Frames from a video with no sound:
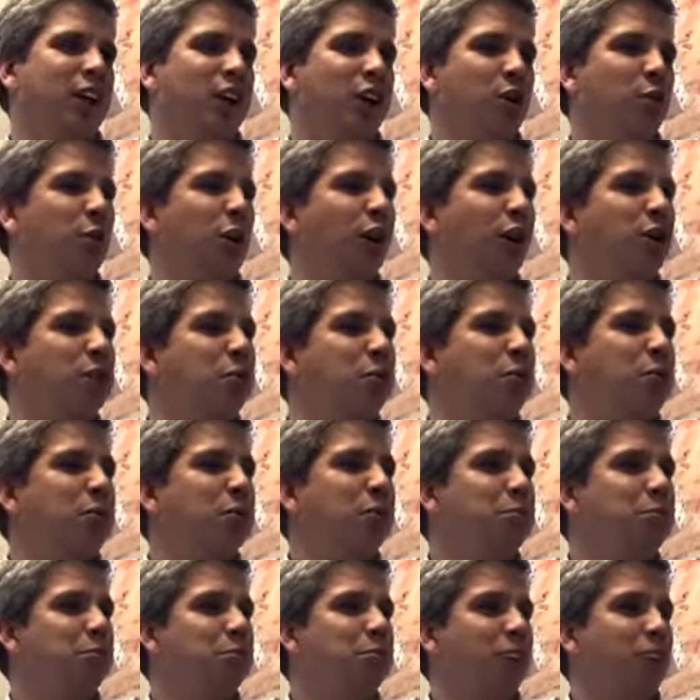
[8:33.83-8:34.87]
why do people
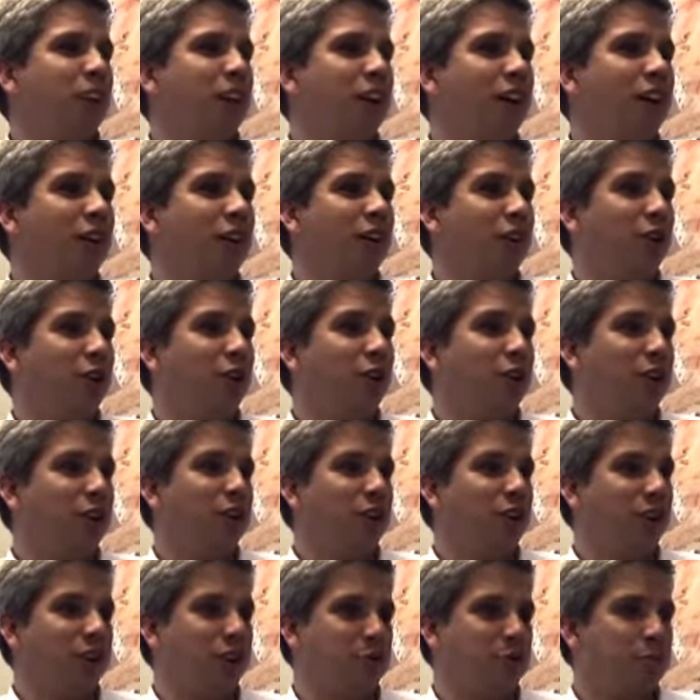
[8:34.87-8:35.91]
move out of
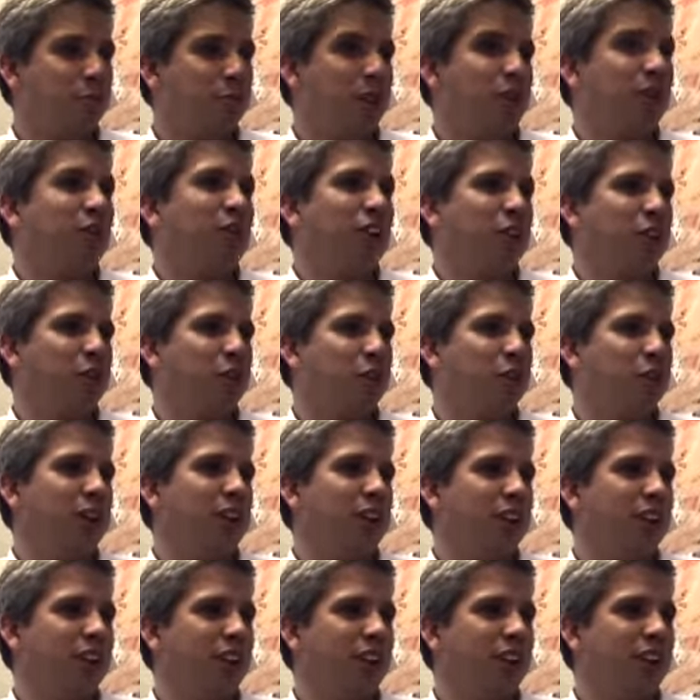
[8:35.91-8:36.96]
rental
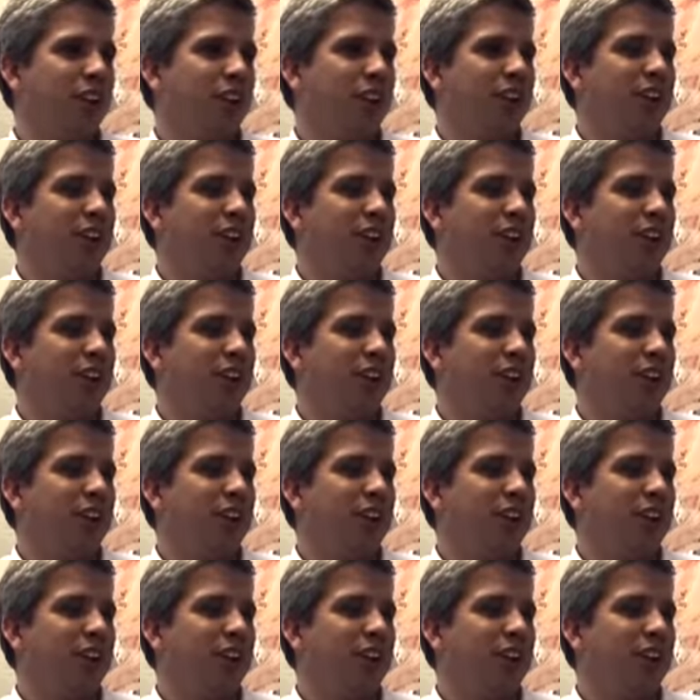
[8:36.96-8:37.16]
accommodation?